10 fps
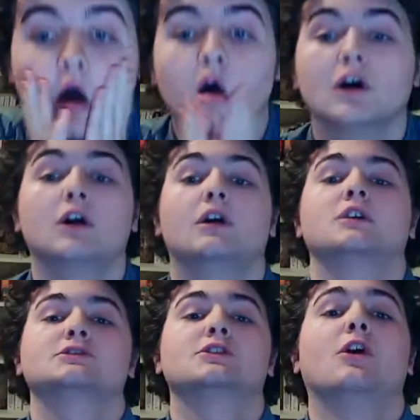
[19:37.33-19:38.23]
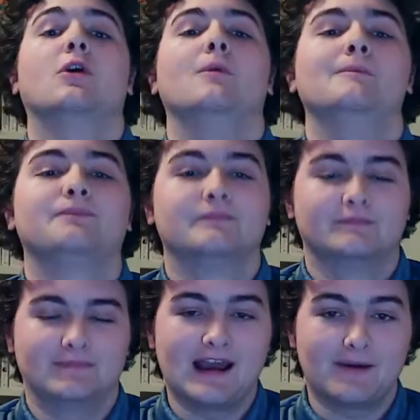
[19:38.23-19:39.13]
Oh, so
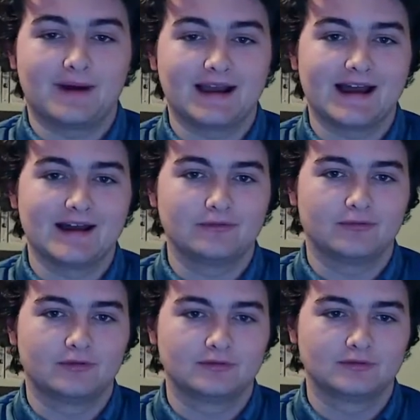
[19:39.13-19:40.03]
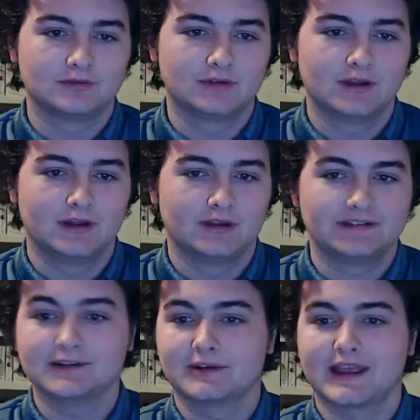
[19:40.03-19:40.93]
now I have
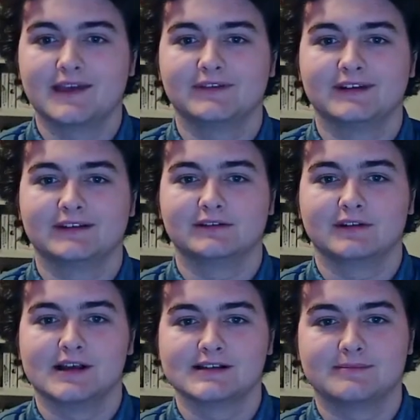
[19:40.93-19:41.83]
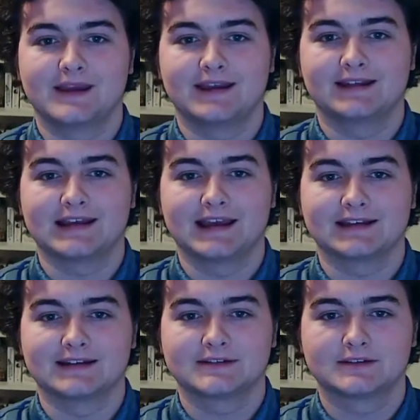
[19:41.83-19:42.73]
Terragavian as the main
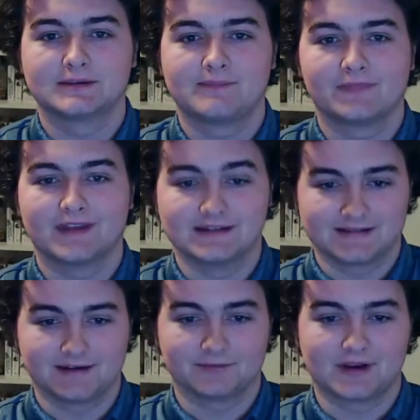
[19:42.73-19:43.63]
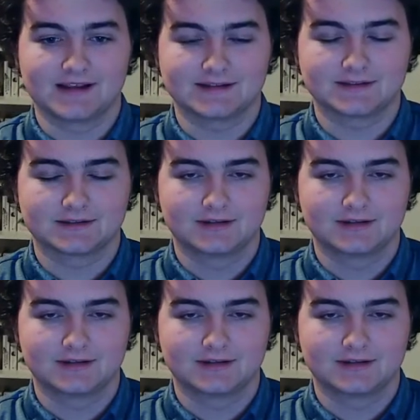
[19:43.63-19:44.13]
antagonist instead of Race,